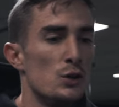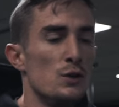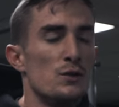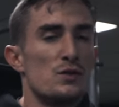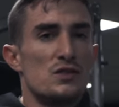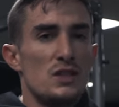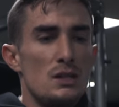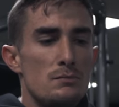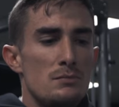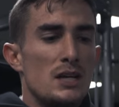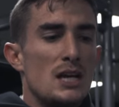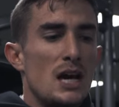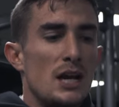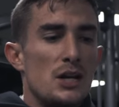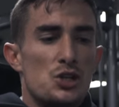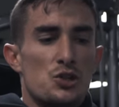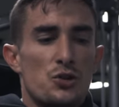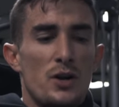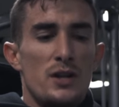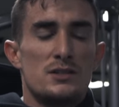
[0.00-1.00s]
You've seen me
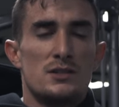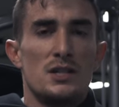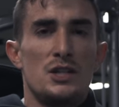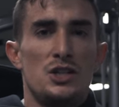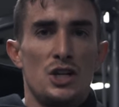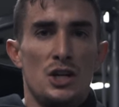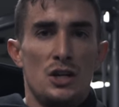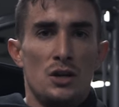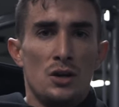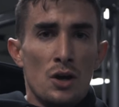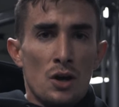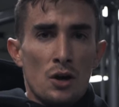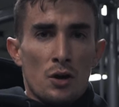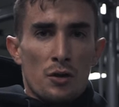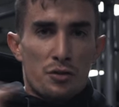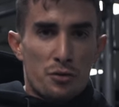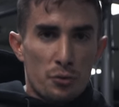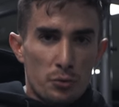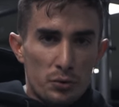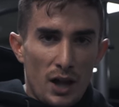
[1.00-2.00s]
kind of transition
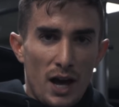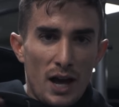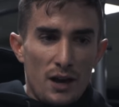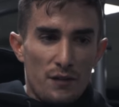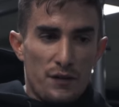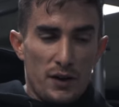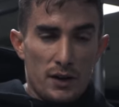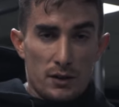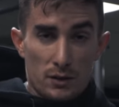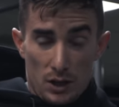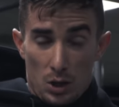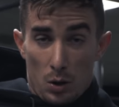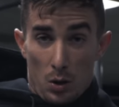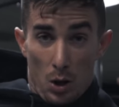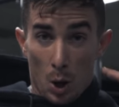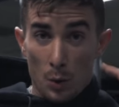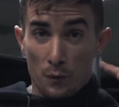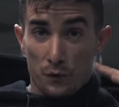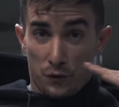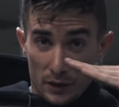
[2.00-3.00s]
through life and you
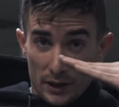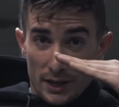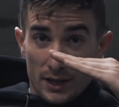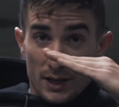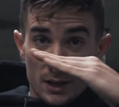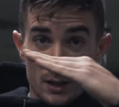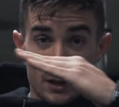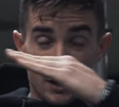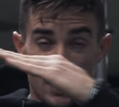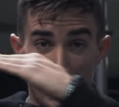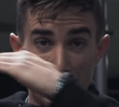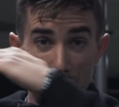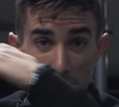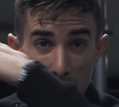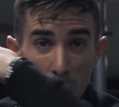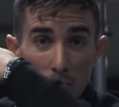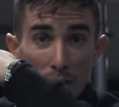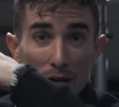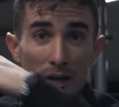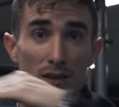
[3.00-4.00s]
know hopefully kind
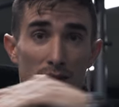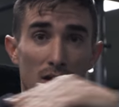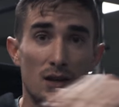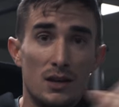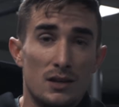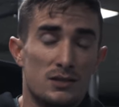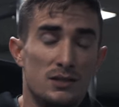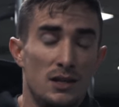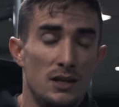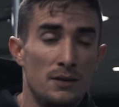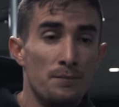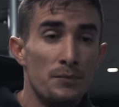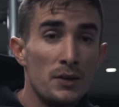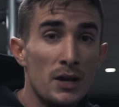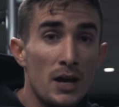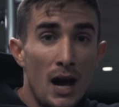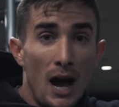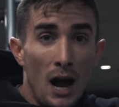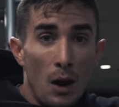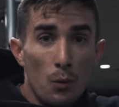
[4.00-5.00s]
of go like this and
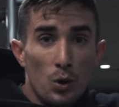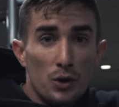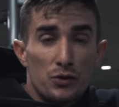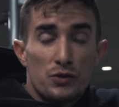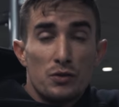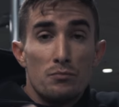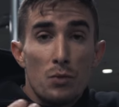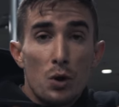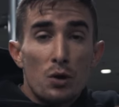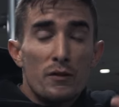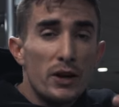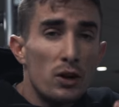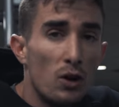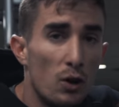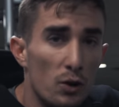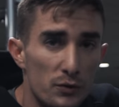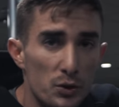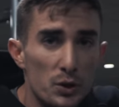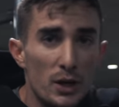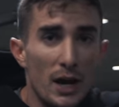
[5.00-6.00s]
i want to motivate
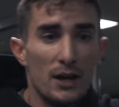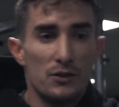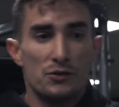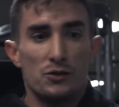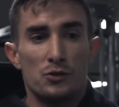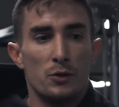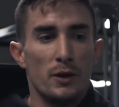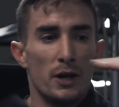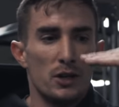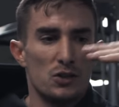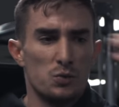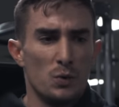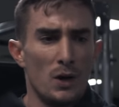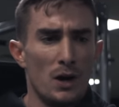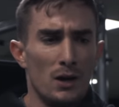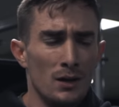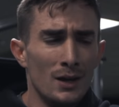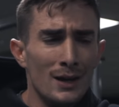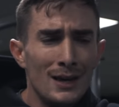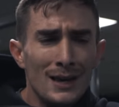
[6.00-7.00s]
all of you guys to do that as
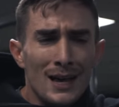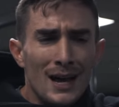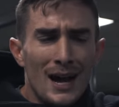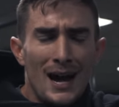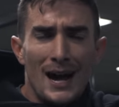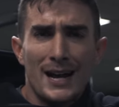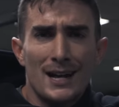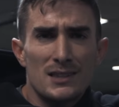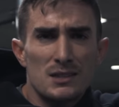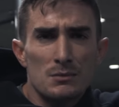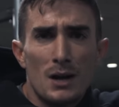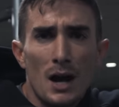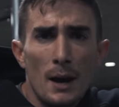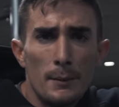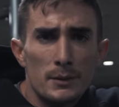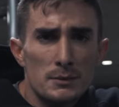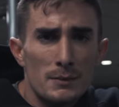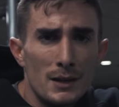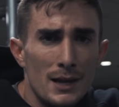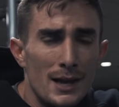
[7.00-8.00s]
well i got some
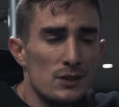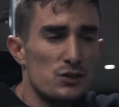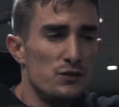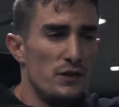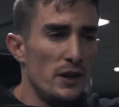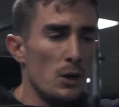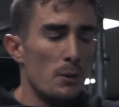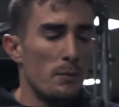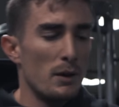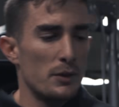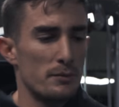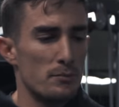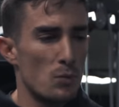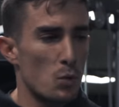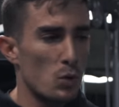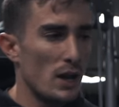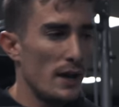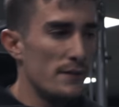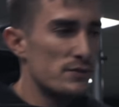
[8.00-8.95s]
comments in my last video about the More